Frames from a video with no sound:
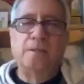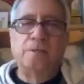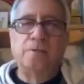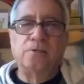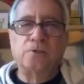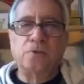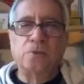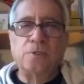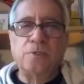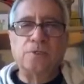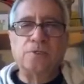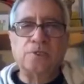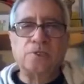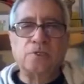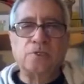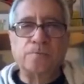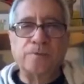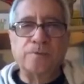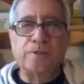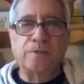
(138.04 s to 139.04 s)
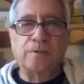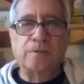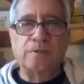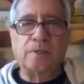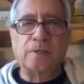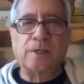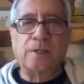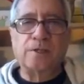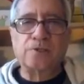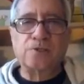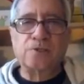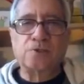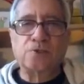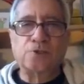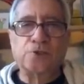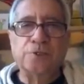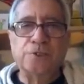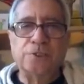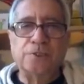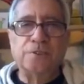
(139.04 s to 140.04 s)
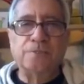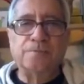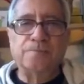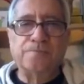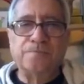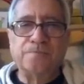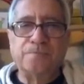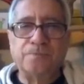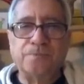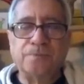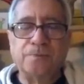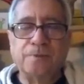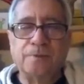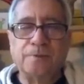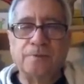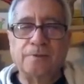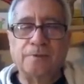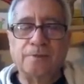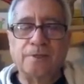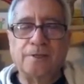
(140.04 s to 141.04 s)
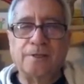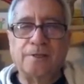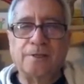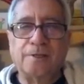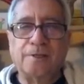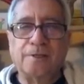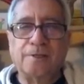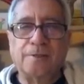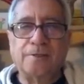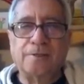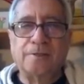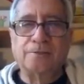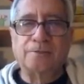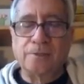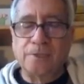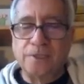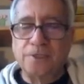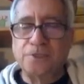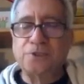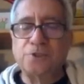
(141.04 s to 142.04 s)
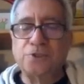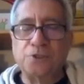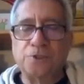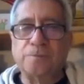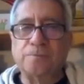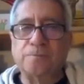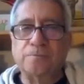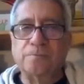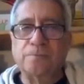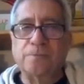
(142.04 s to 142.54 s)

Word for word: So they disappeared as a treaty uh, relationship.